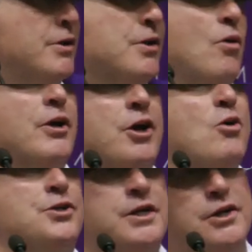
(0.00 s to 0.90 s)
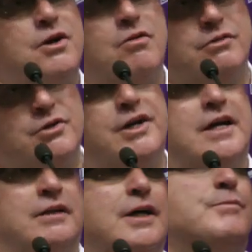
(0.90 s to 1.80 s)
But, you know, in coaching, you
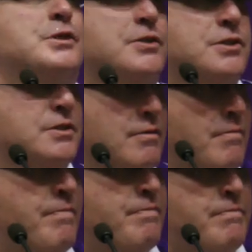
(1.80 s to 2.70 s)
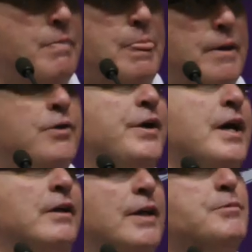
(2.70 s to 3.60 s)
get glimpses. You
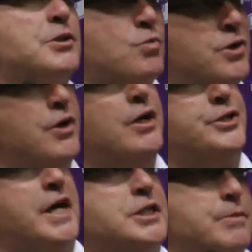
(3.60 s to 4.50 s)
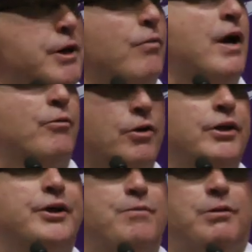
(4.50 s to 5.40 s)
get glimpses when you get a chance to be around
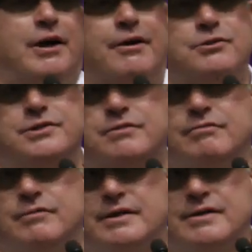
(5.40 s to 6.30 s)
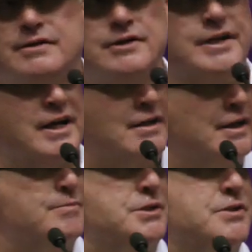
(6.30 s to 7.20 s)
really good players. You get
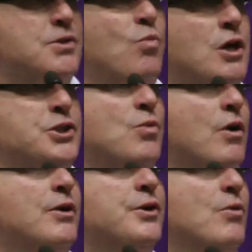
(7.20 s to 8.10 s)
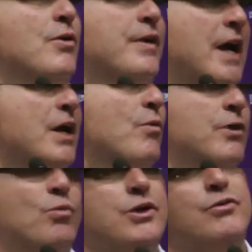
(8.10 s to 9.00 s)
glimpses of what you want to do with and how you
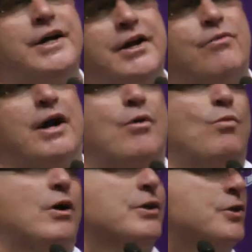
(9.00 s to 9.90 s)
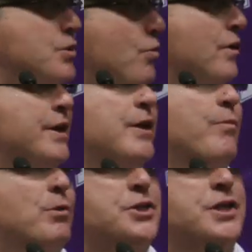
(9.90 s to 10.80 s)
want to. When you get around one that you really
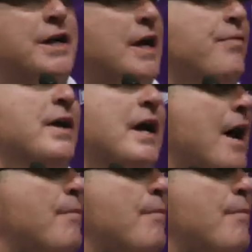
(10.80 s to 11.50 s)
need to appreciate, and I think